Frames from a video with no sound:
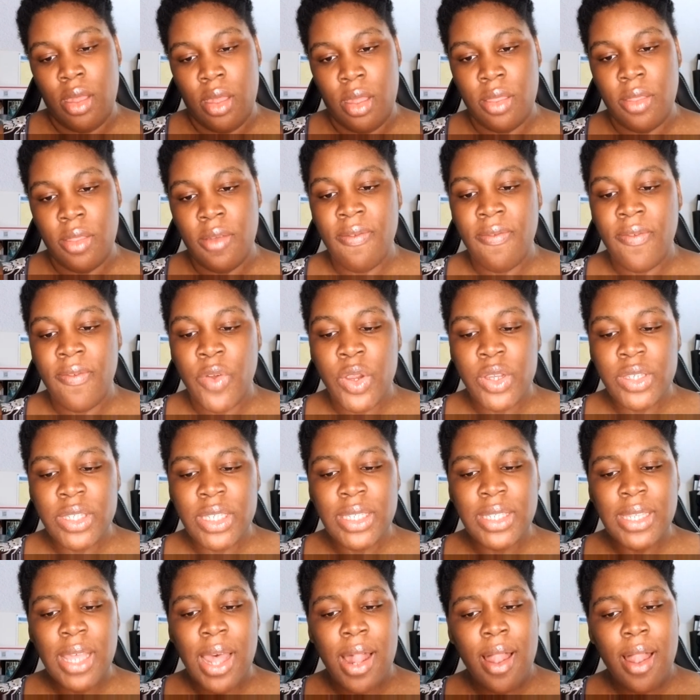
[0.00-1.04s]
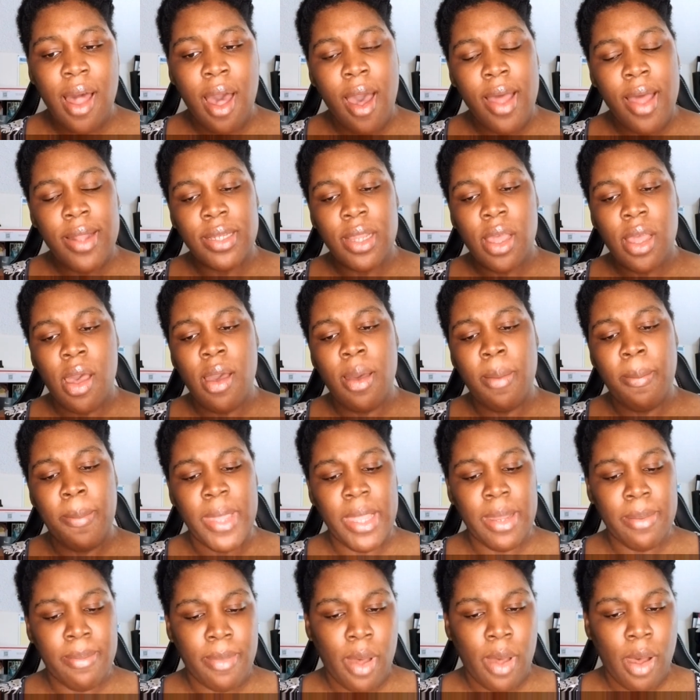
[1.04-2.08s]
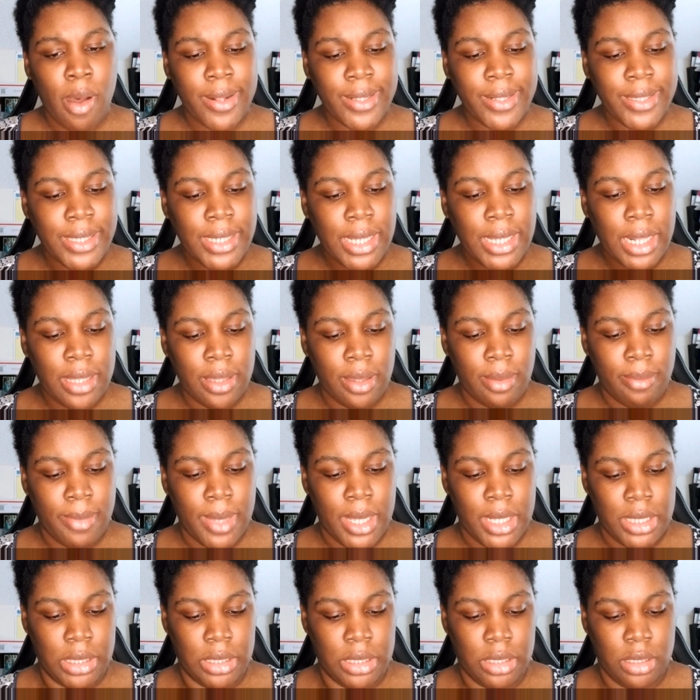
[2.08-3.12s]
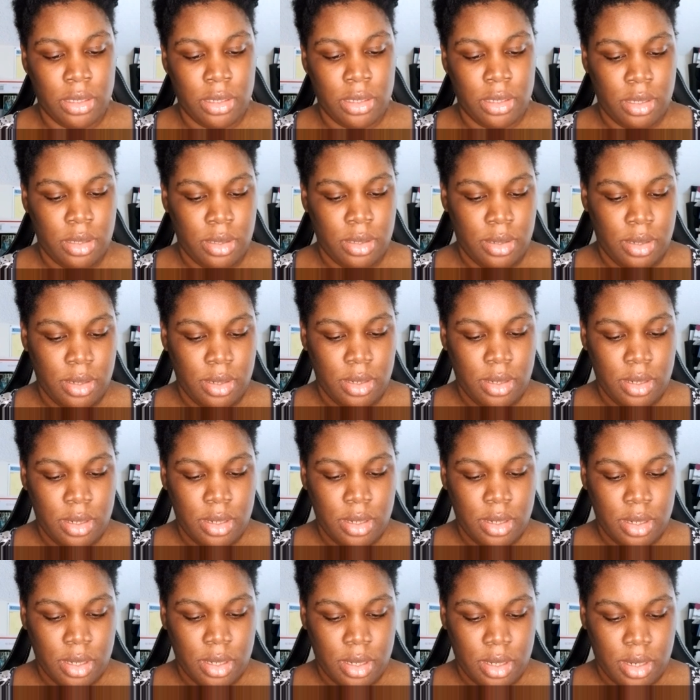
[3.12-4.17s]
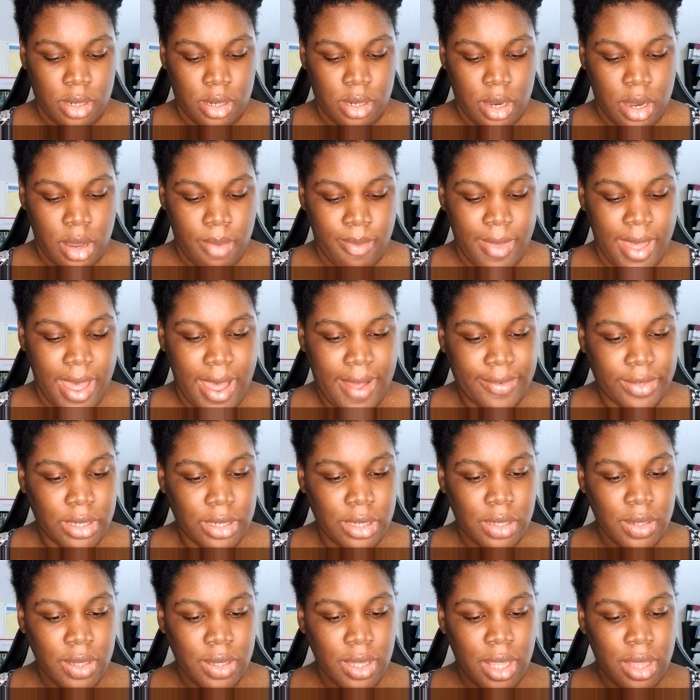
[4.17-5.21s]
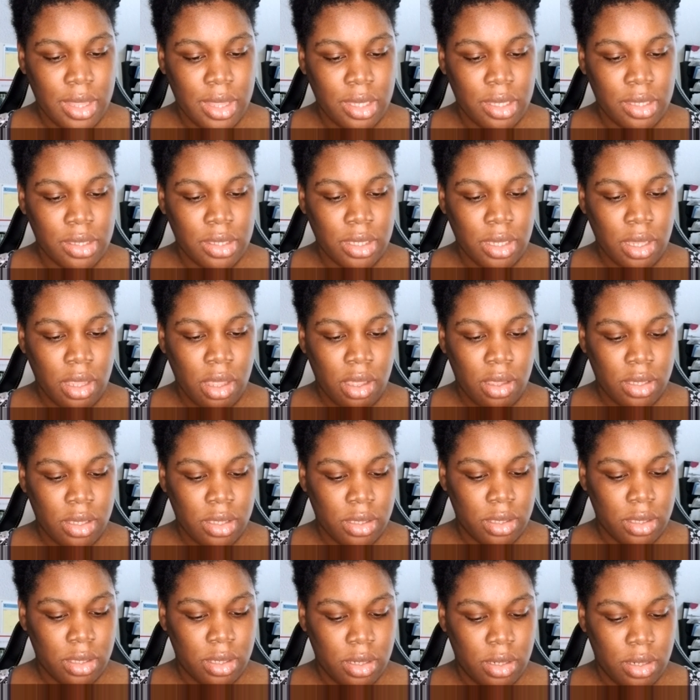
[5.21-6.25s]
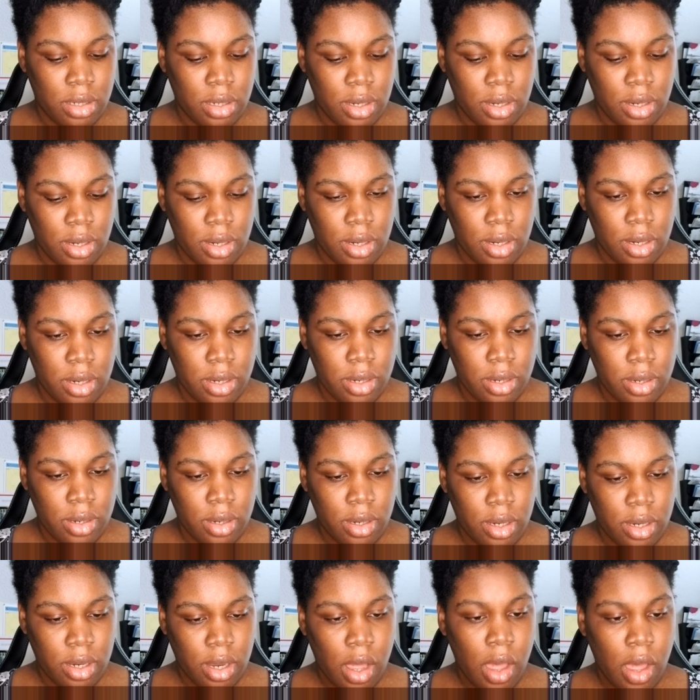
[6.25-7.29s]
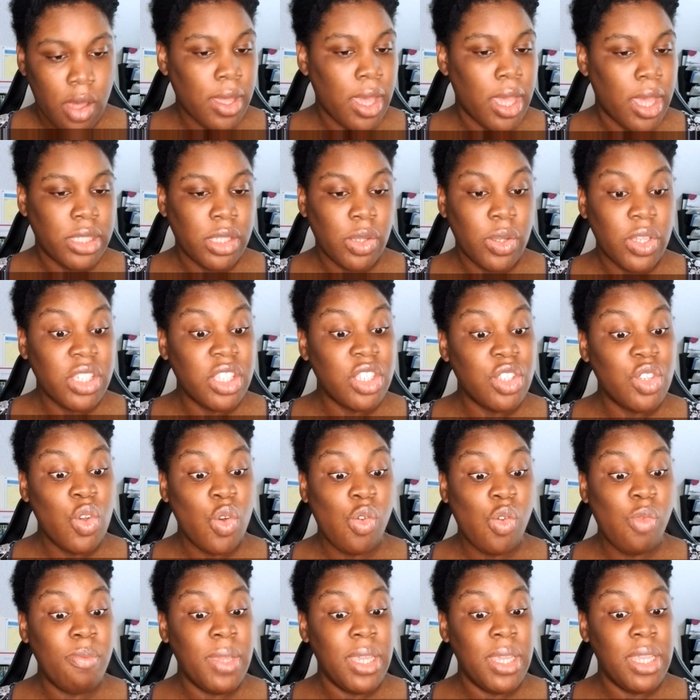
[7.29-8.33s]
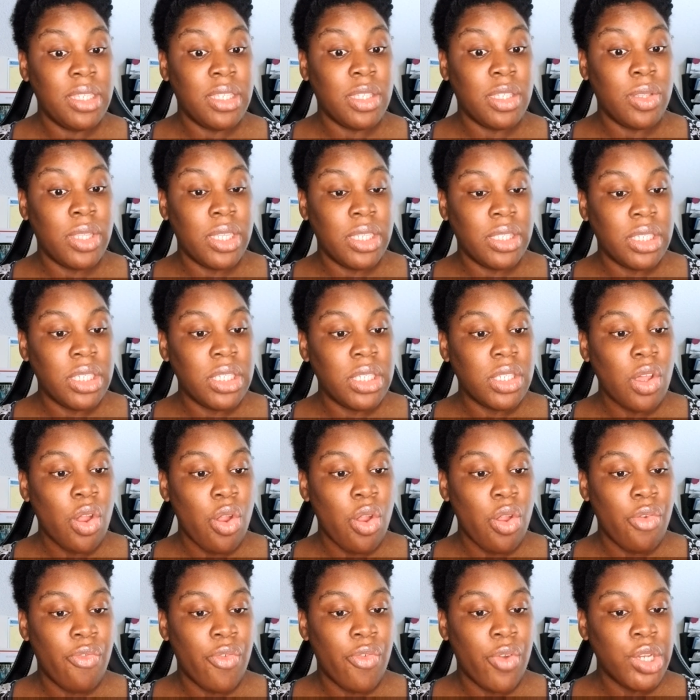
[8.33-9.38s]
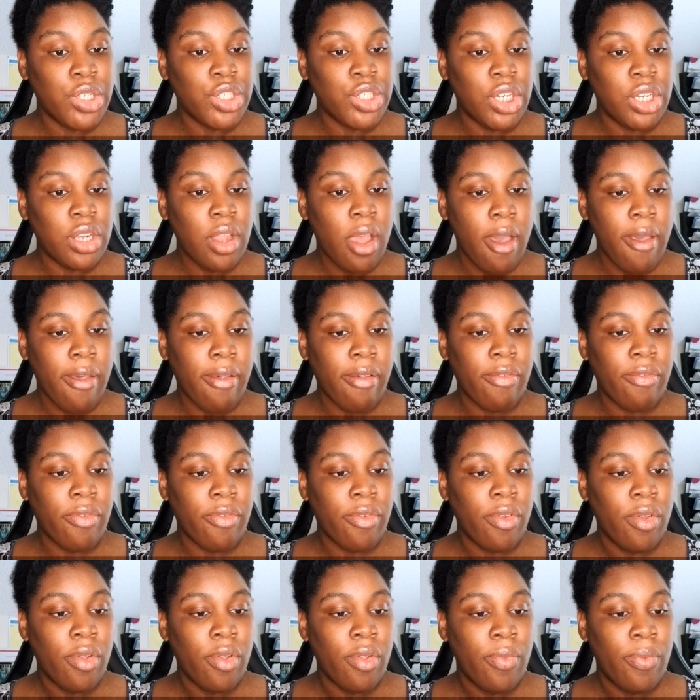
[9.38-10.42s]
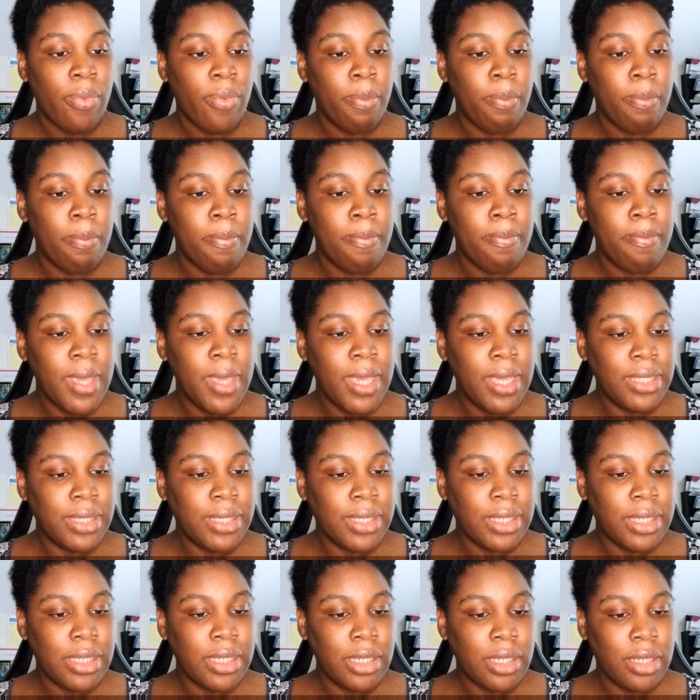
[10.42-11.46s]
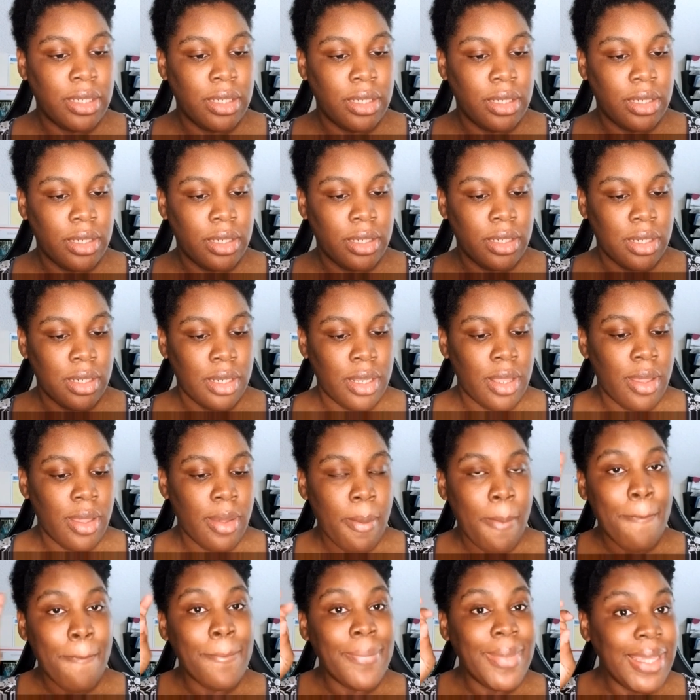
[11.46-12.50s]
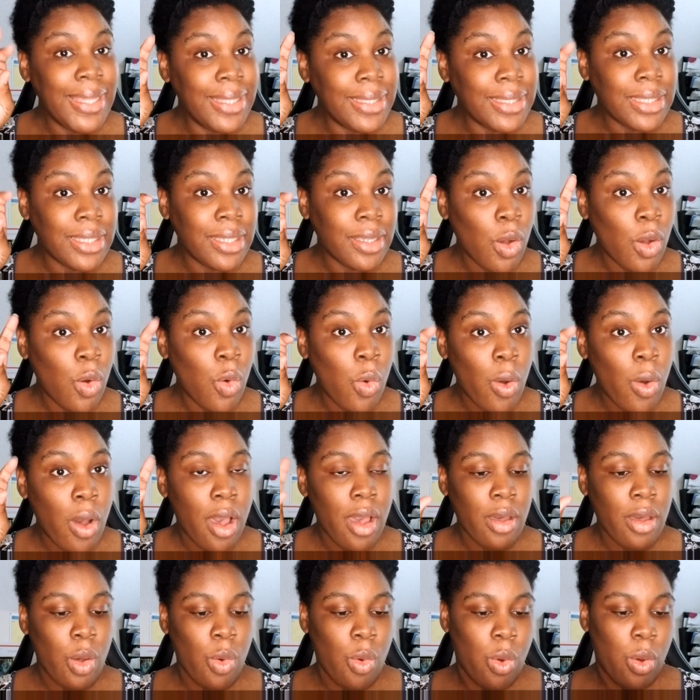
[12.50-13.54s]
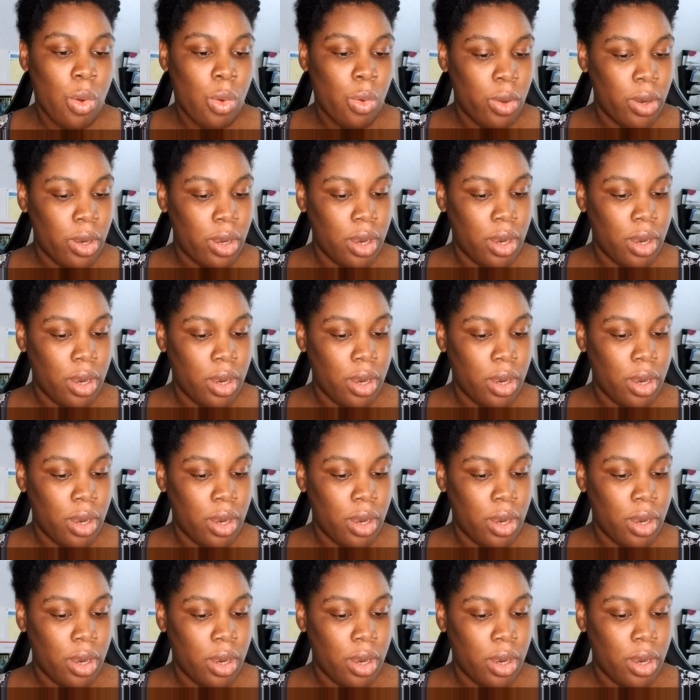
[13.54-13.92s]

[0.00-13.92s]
The versatile hot dog meatball deli meat. I'm gonna have to look at this because... okay, so it's no meat. So this is her version of meat. Meat, quote unquote.